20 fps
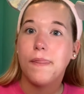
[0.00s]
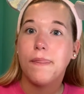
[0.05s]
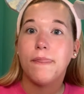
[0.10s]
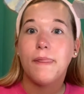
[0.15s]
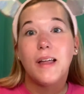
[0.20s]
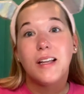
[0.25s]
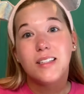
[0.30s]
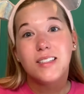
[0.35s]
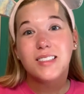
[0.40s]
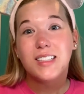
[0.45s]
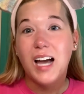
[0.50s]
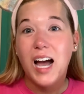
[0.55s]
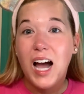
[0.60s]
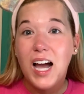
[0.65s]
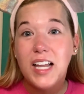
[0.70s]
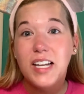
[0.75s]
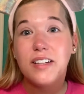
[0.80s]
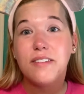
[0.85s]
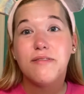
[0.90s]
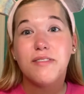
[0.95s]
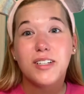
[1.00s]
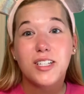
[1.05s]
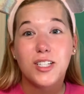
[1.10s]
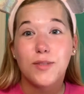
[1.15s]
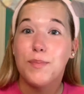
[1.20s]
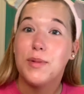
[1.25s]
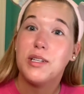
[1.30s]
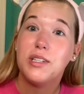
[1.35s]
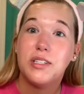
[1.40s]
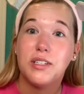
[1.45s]
That's kind of
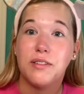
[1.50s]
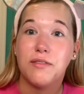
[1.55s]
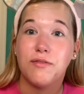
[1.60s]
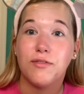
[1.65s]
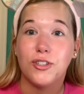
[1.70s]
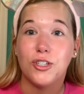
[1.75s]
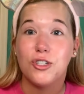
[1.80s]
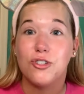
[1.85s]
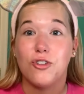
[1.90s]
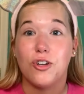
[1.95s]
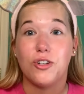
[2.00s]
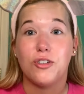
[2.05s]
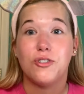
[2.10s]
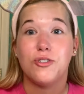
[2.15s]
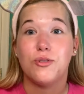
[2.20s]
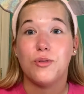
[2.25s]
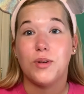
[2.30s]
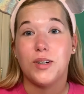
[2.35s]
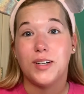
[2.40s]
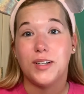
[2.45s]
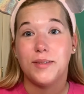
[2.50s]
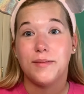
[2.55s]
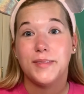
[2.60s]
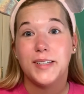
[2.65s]
expensive for a drugstore.